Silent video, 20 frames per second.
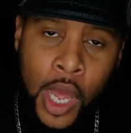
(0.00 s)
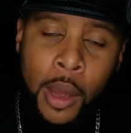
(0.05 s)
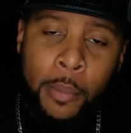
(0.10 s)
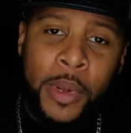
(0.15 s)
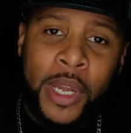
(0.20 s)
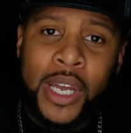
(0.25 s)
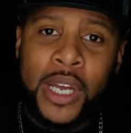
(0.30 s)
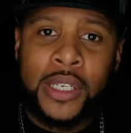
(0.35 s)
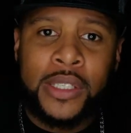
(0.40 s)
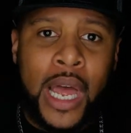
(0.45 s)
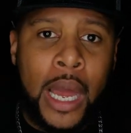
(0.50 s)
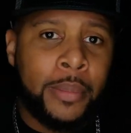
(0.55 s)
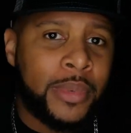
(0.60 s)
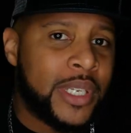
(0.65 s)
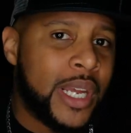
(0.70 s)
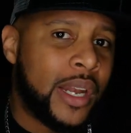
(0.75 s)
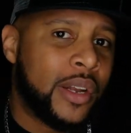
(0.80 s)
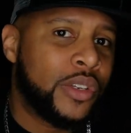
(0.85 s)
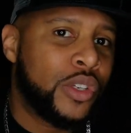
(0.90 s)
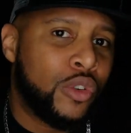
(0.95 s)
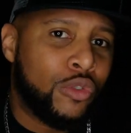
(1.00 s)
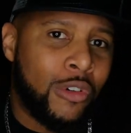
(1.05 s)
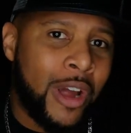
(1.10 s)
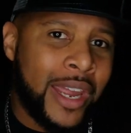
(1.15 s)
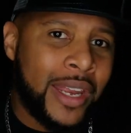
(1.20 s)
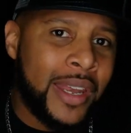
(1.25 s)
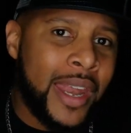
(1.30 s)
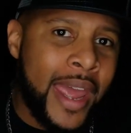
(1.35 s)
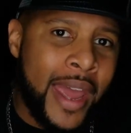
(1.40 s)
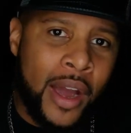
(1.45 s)
Because I'm telling you
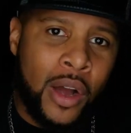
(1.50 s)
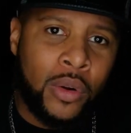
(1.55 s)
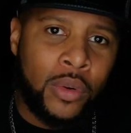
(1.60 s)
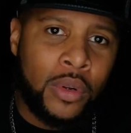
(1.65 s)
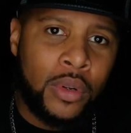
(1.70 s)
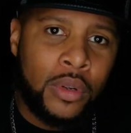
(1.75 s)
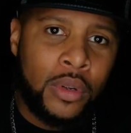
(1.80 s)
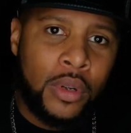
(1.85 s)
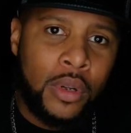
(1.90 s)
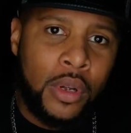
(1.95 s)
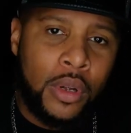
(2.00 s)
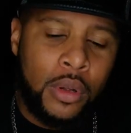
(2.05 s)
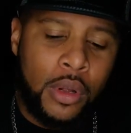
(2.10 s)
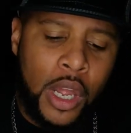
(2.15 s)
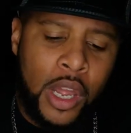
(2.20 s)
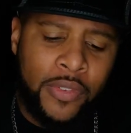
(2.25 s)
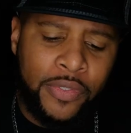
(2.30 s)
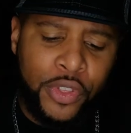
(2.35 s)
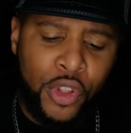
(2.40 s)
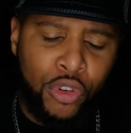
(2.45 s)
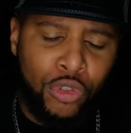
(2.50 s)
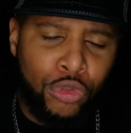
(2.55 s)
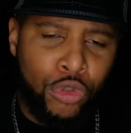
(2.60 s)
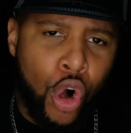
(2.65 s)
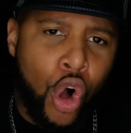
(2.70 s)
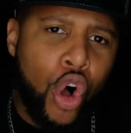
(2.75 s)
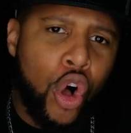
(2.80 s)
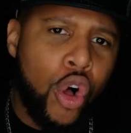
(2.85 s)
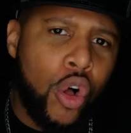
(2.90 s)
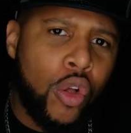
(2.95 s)
right now, if the
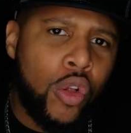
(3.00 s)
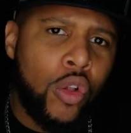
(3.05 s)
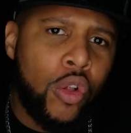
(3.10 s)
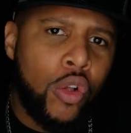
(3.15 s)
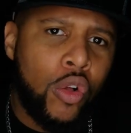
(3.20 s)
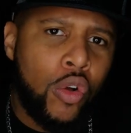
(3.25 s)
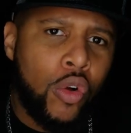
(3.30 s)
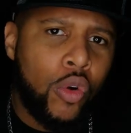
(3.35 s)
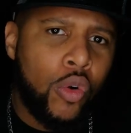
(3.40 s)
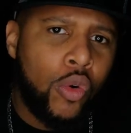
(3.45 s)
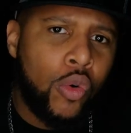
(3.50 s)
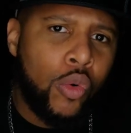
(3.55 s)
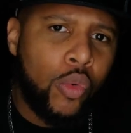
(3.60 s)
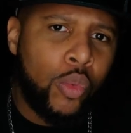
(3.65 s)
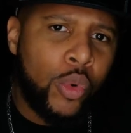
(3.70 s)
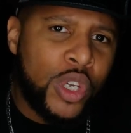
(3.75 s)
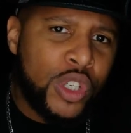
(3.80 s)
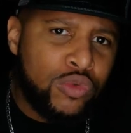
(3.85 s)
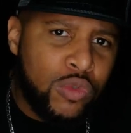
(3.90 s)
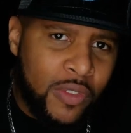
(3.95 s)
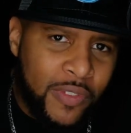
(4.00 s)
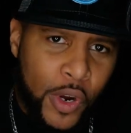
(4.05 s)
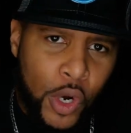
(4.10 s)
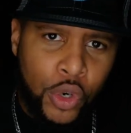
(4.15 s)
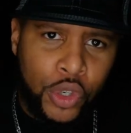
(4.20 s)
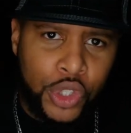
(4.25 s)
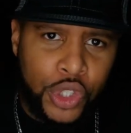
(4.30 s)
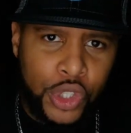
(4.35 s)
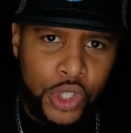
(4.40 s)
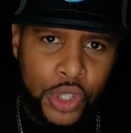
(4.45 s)
role was
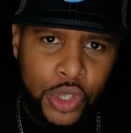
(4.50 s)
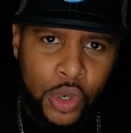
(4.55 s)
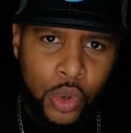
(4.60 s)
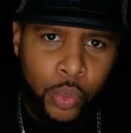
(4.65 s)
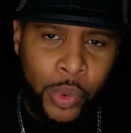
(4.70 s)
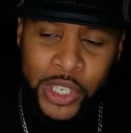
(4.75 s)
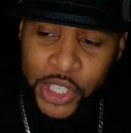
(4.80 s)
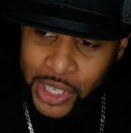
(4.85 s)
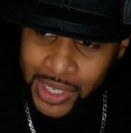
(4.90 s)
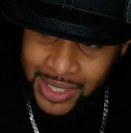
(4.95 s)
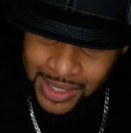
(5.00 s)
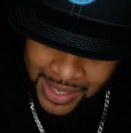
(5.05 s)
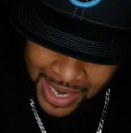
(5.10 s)
reversed, which it